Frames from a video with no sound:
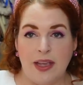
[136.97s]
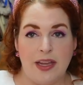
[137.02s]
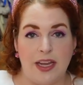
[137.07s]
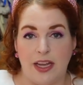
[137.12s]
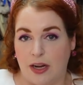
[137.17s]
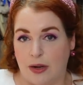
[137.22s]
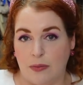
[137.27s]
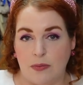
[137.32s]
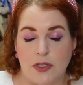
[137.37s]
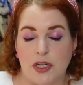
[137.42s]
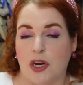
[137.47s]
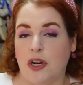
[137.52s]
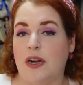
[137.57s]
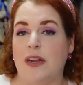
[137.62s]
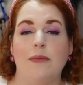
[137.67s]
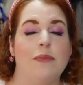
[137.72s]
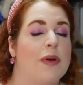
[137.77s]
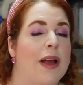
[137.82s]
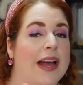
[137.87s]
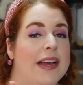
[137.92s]
you know, turn
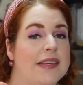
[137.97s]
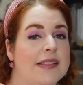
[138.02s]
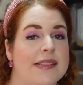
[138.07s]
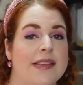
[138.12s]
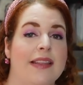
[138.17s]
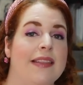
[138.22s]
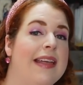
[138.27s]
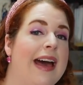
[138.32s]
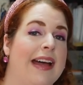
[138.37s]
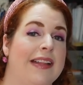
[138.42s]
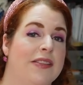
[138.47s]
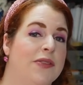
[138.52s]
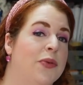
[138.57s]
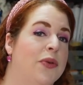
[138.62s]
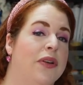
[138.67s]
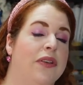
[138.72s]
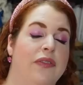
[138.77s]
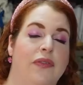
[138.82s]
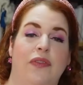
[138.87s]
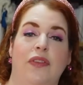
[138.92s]
and press, that
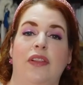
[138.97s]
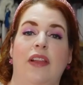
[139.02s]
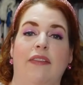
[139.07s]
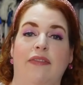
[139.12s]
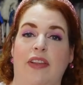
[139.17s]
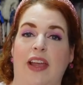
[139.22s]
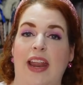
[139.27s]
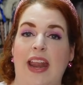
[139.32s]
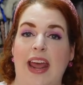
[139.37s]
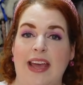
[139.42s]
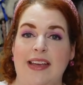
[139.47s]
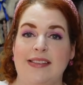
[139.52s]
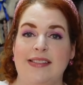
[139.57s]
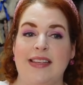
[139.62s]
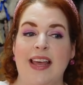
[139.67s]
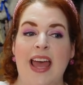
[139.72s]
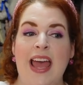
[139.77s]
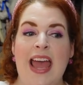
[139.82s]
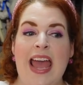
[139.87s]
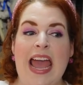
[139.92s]
sort of
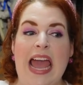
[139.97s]
loveliness.